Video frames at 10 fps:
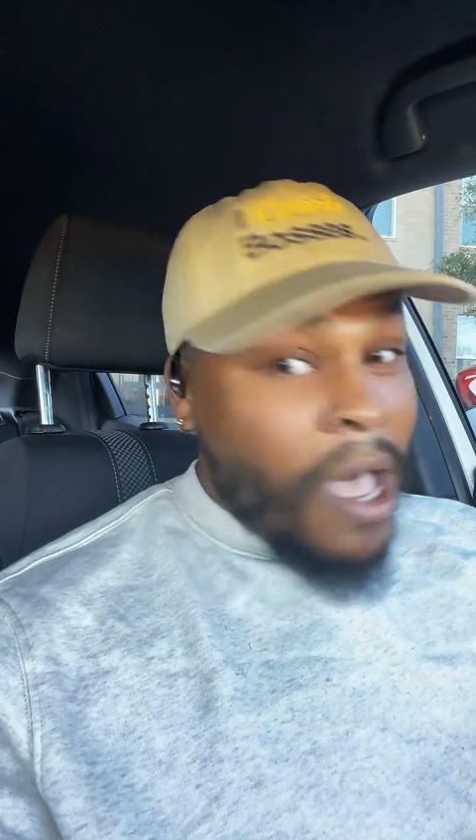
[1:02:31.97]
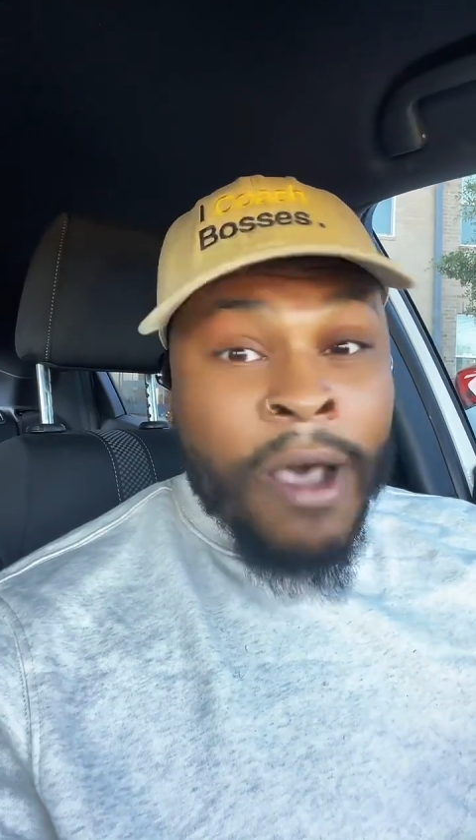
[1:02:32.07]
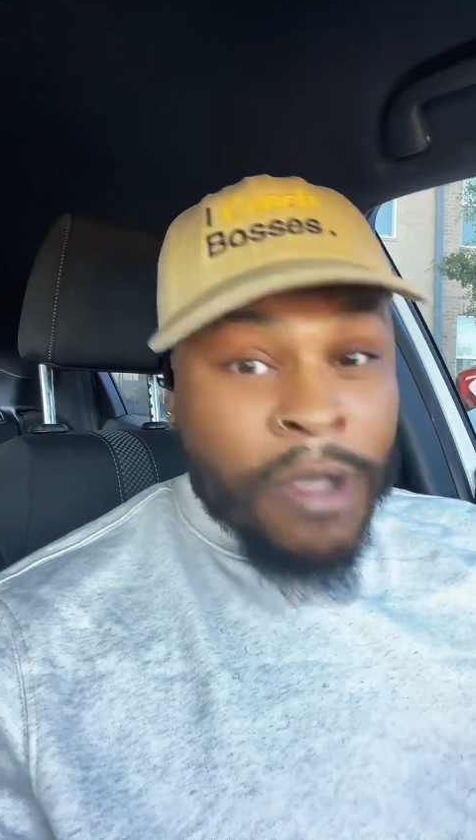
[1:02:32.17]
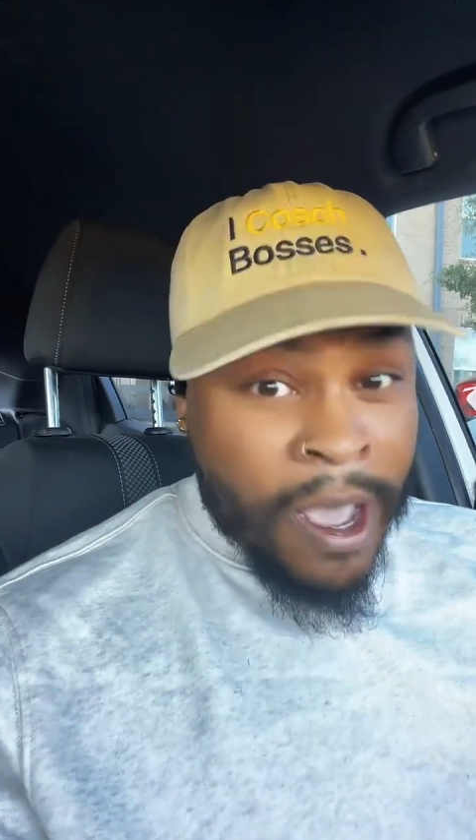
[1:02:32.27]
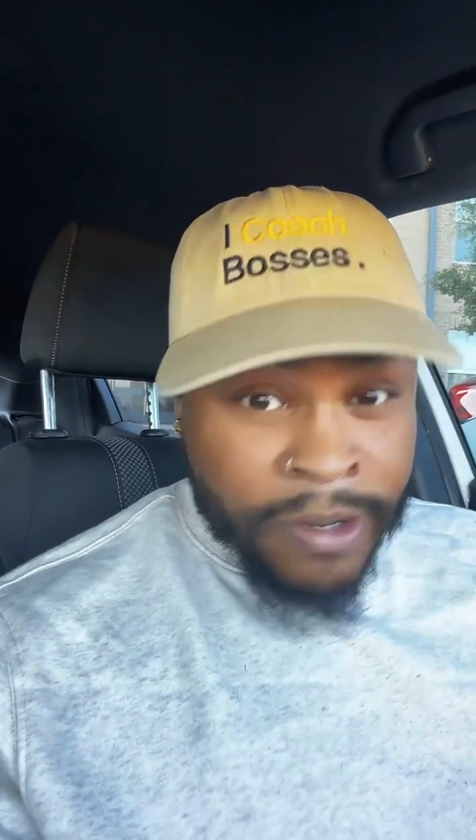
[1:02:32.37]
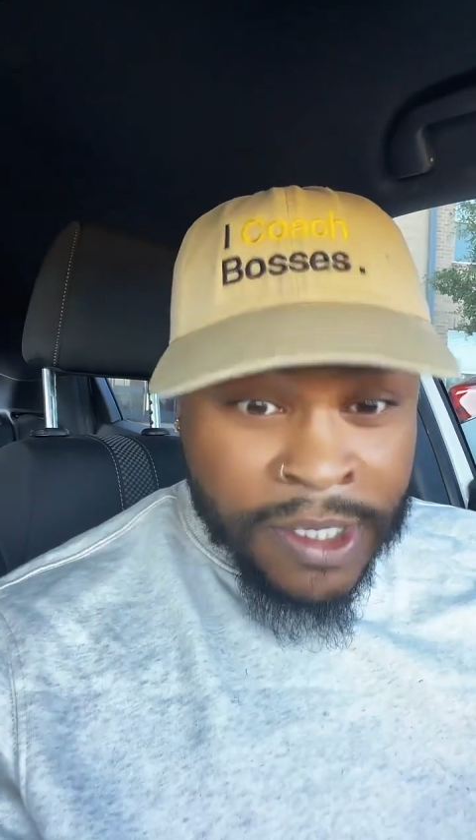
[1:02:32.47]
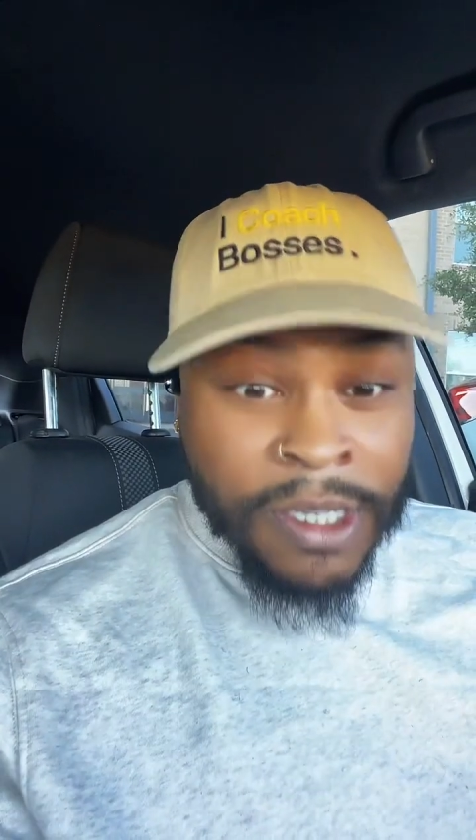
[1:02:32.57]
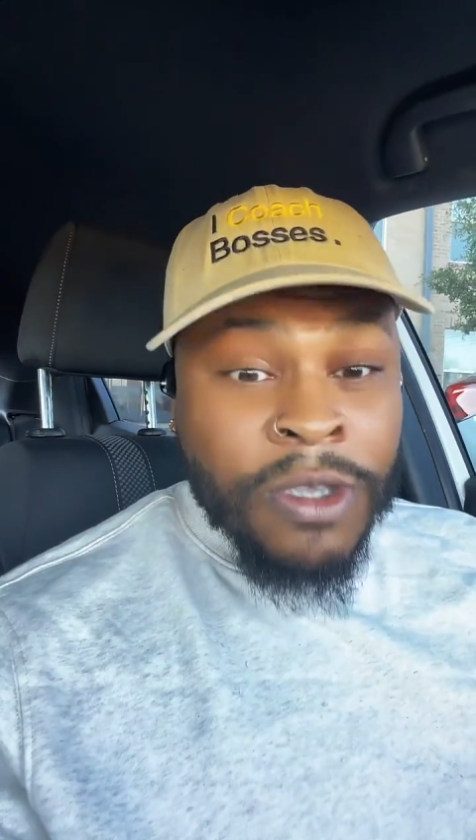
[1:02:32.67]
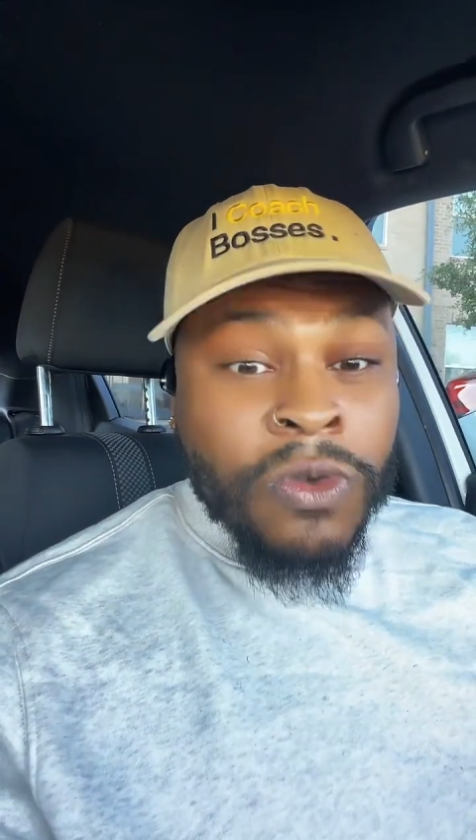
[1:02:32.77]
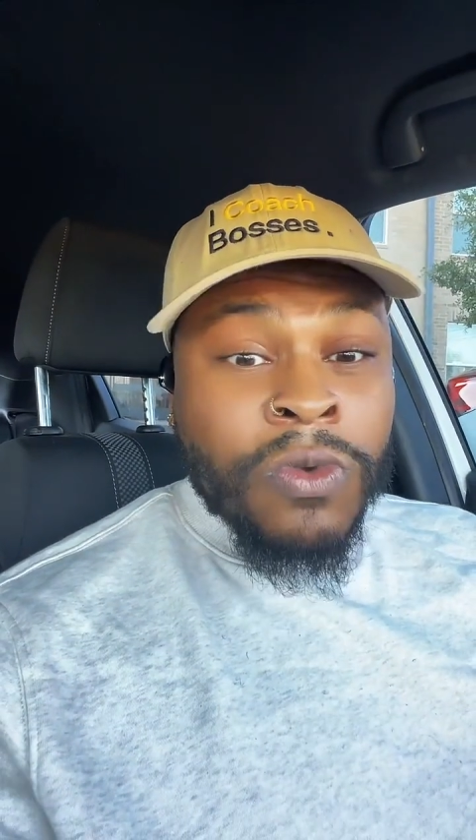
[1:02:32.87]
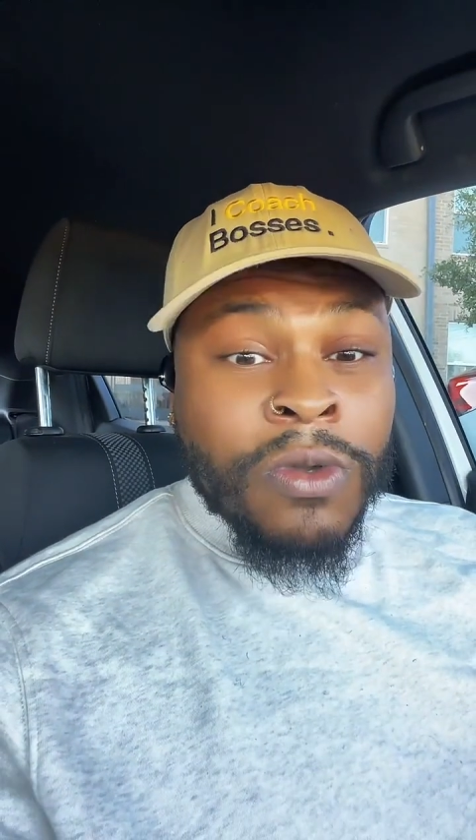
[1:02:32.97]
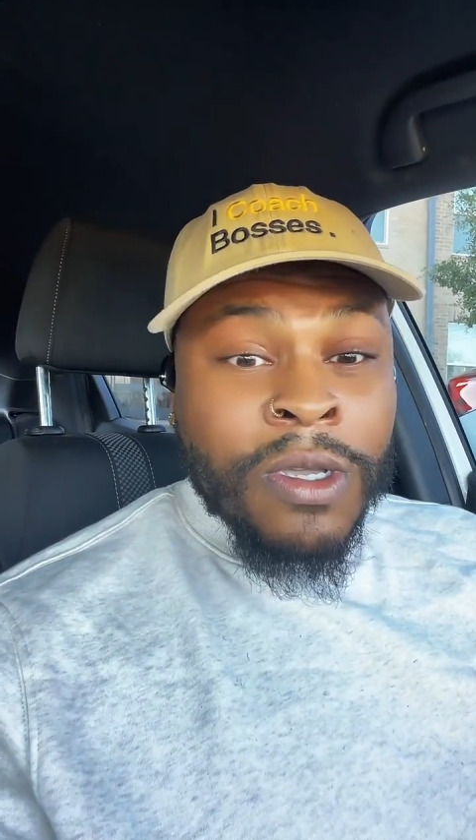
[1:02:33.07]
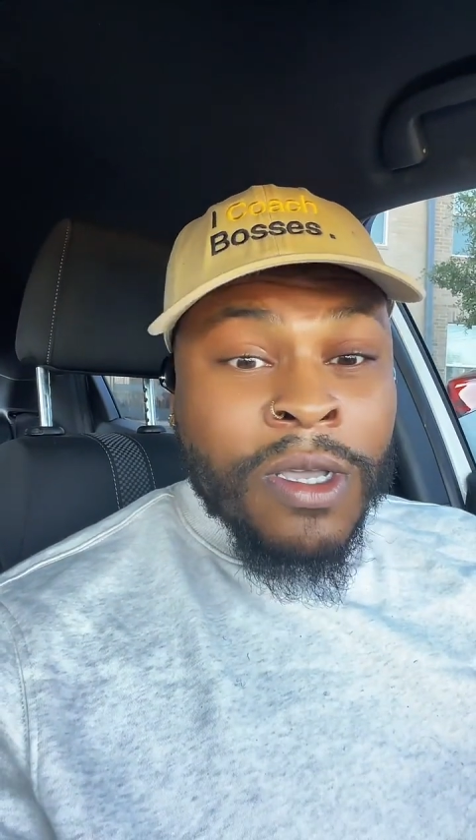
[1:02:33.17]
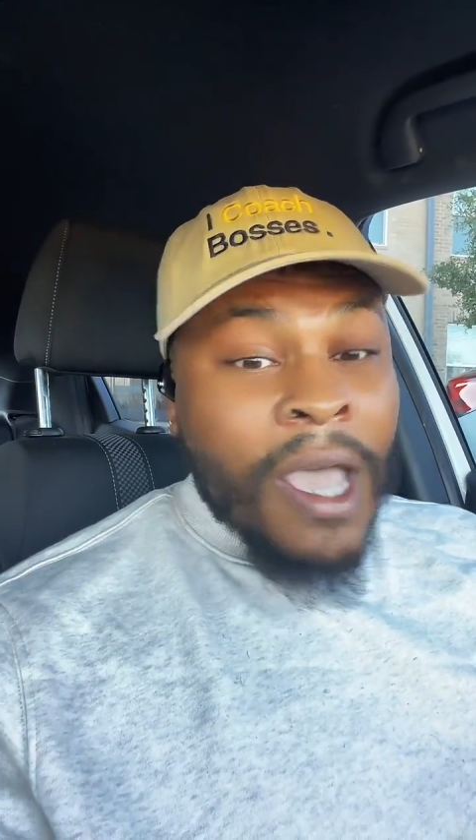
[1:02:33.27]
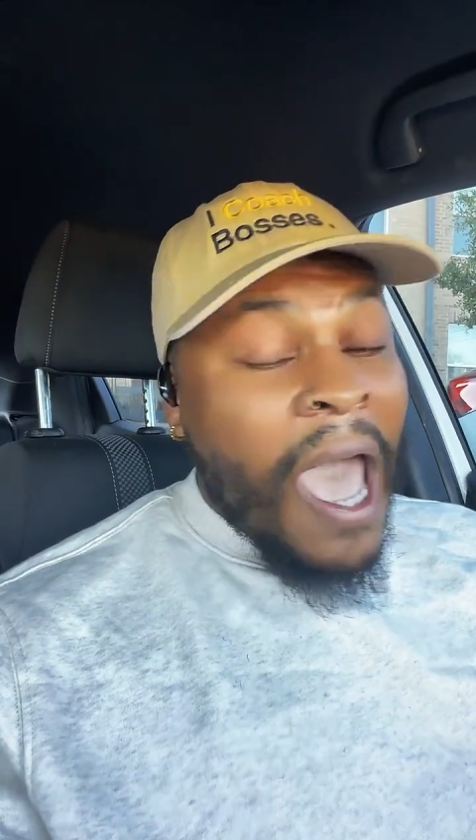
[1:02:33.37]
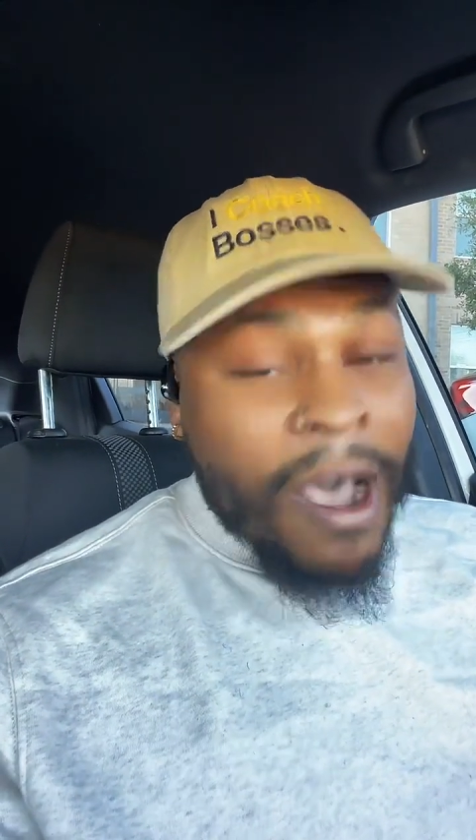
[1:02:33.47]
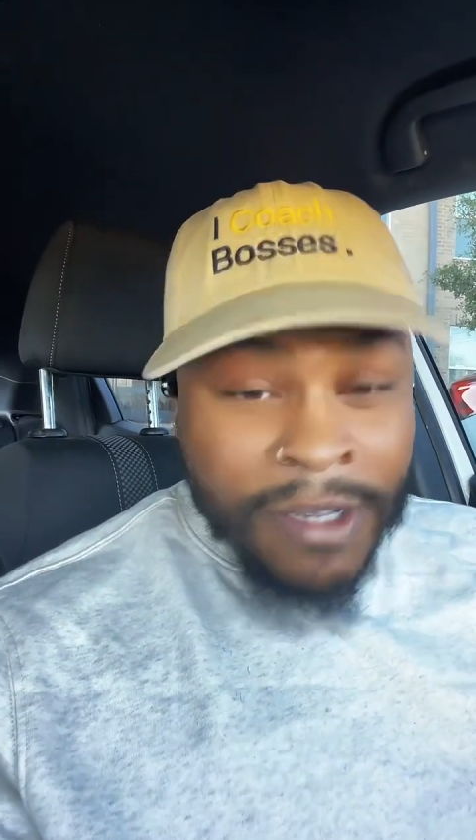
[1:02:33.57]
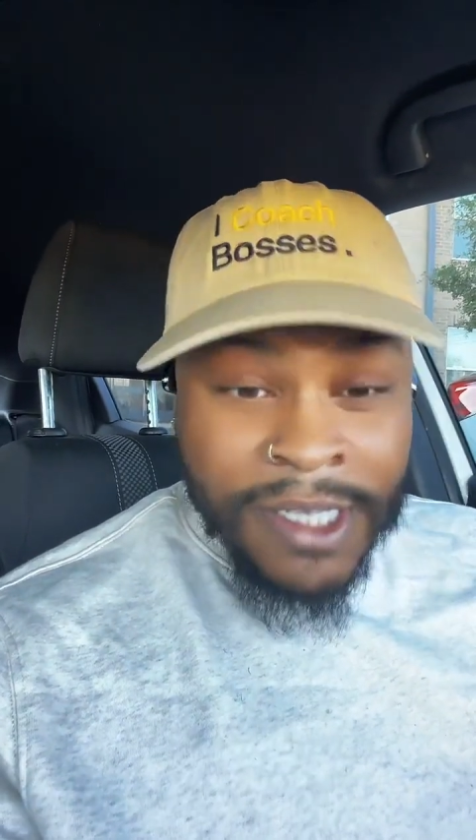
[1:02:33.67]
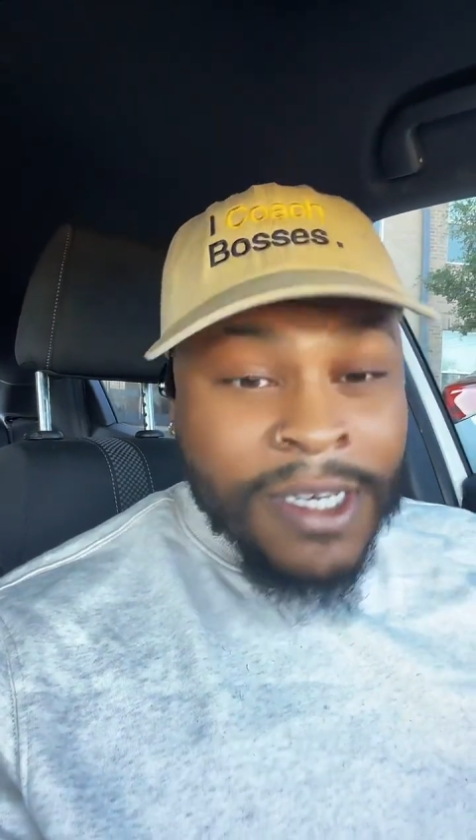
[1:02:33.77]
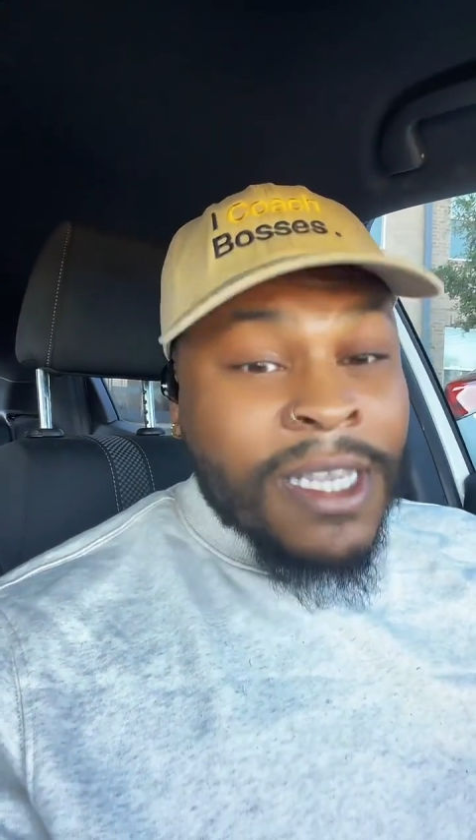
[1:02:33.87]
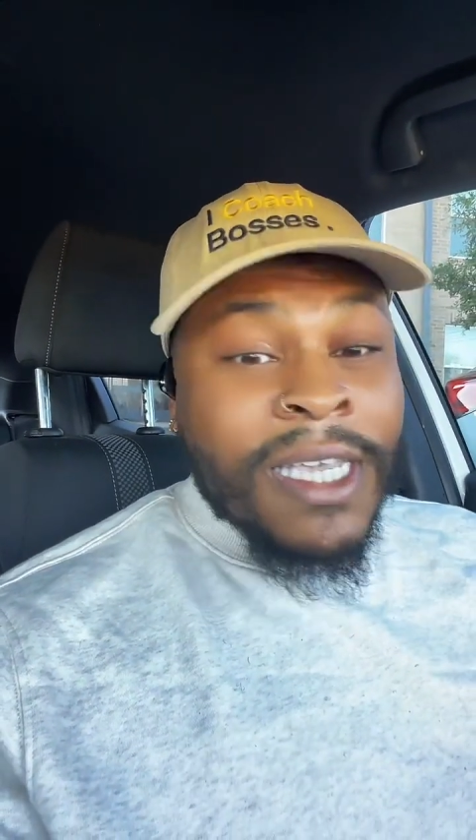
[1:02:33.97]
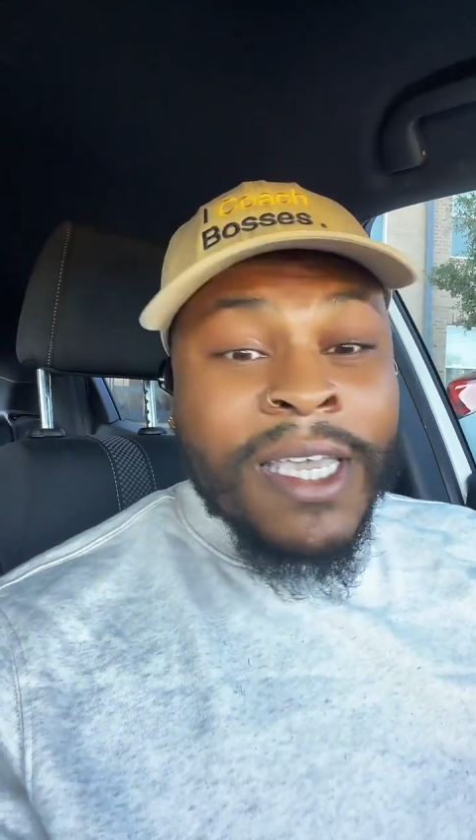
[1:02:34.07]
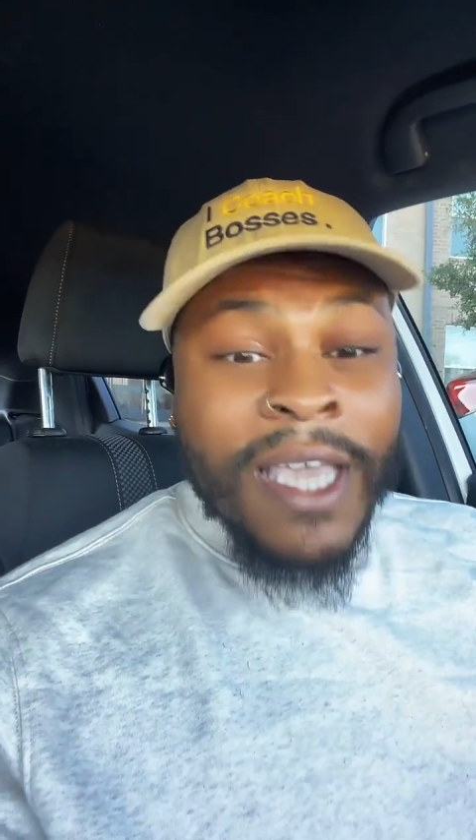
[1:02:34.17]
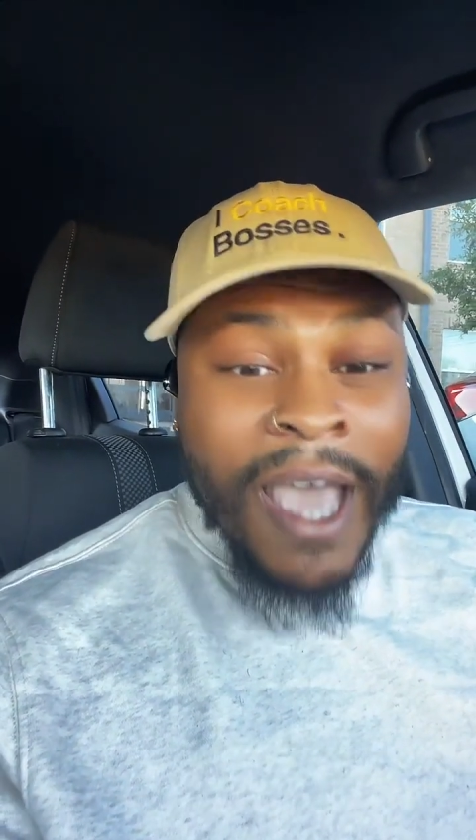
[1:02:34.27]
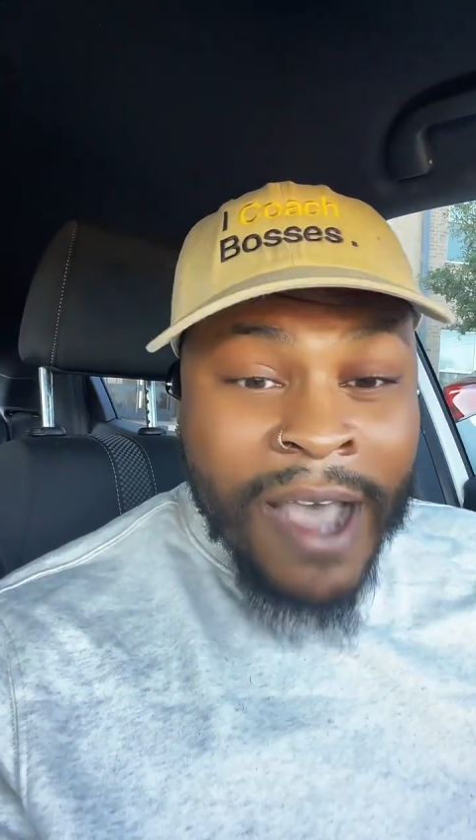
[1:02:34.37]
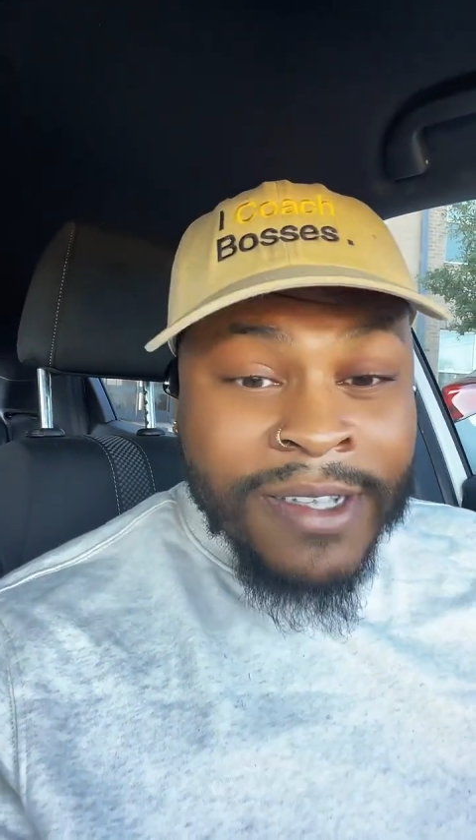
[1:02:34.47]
I'll send you. I'll send Nikki.